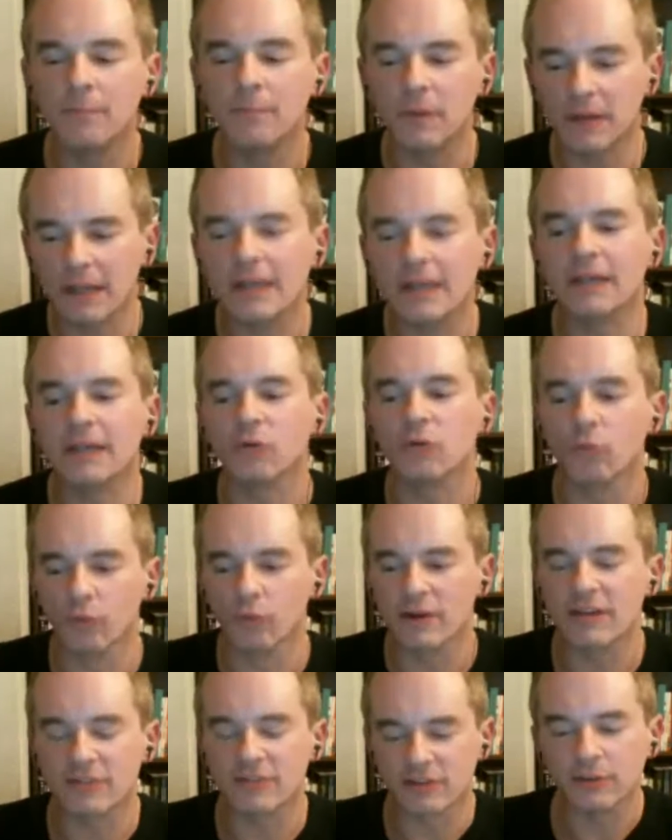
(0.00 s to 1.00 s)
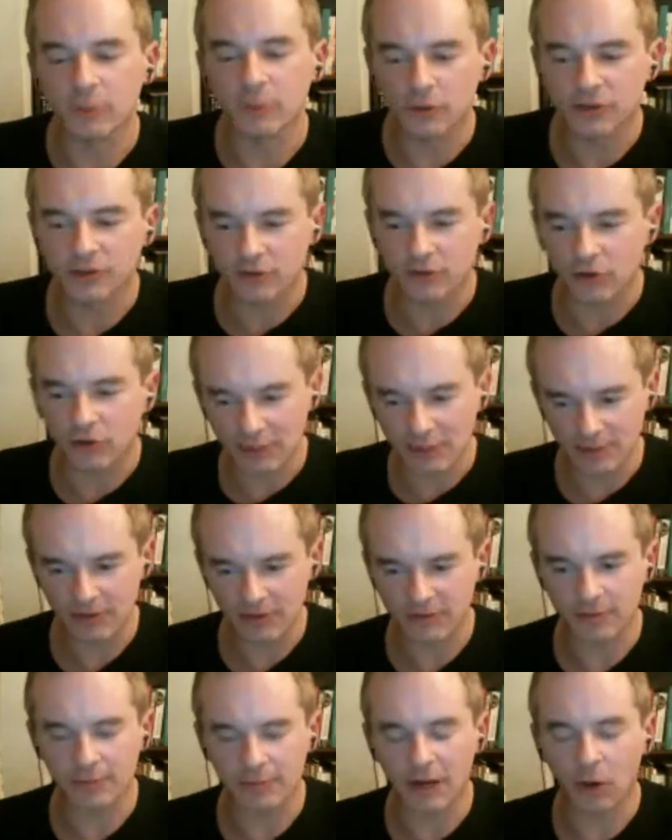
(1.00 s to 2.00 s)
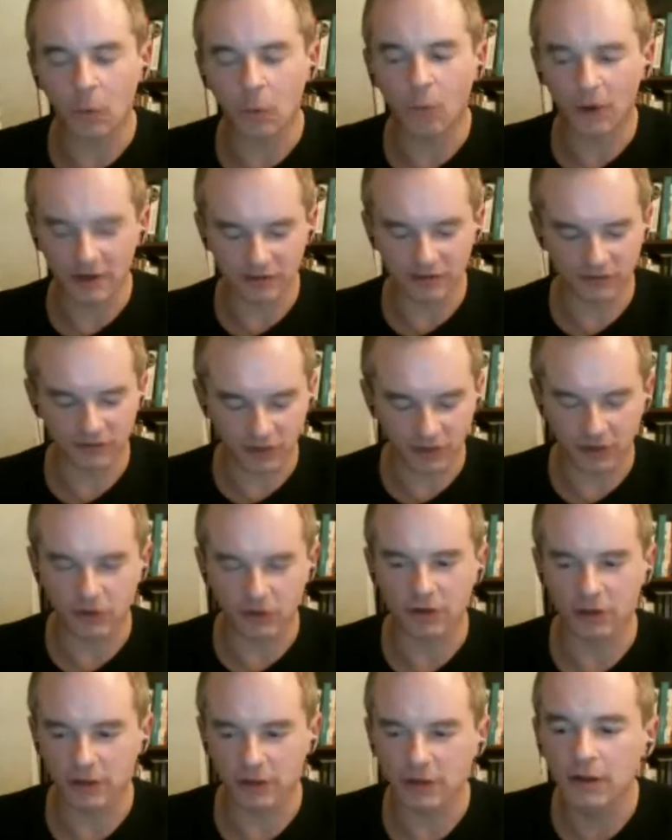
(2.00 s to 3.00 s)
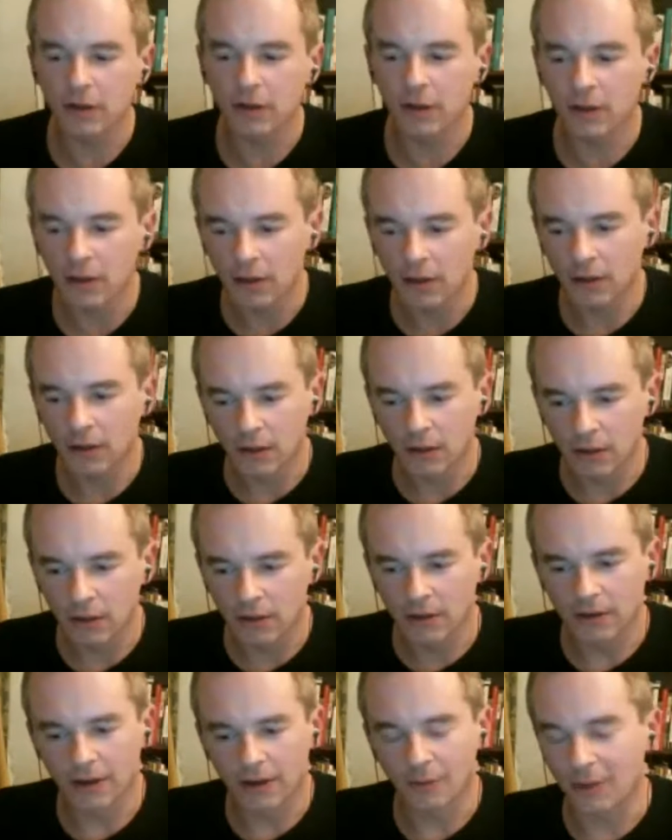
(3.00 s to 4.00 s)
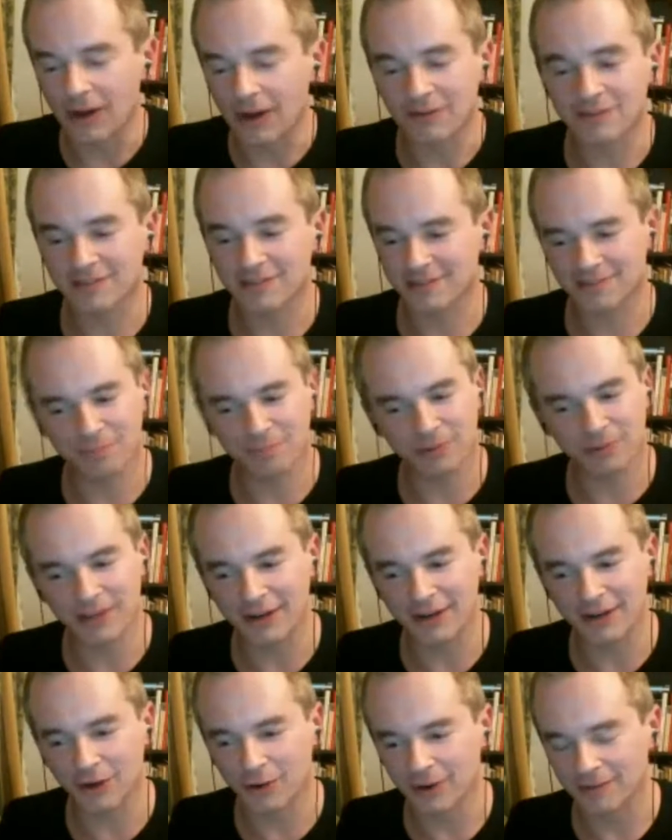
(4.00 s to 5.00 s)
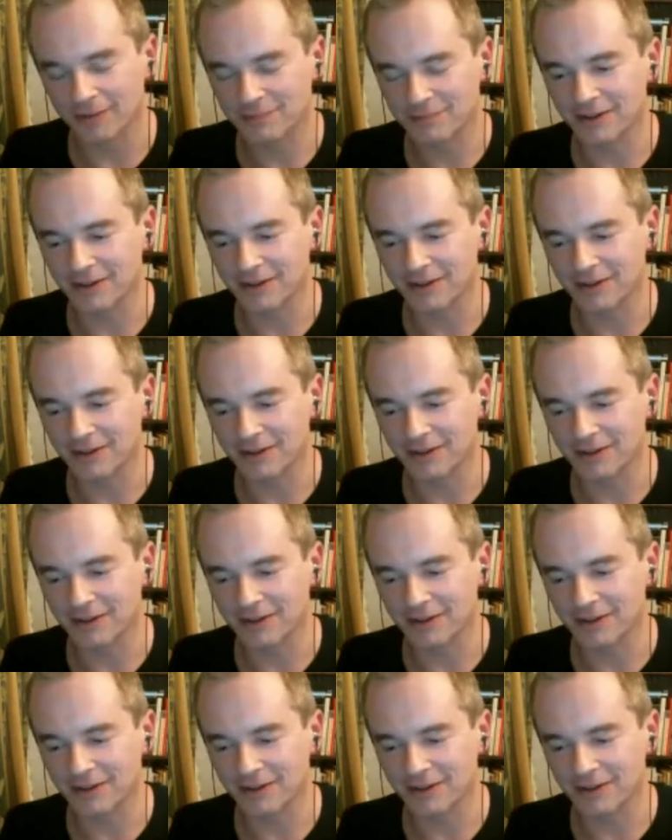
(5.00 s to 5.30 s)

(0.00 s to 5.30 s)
in reasonable disagreements about what is the good. What's Plato? I'm telling you.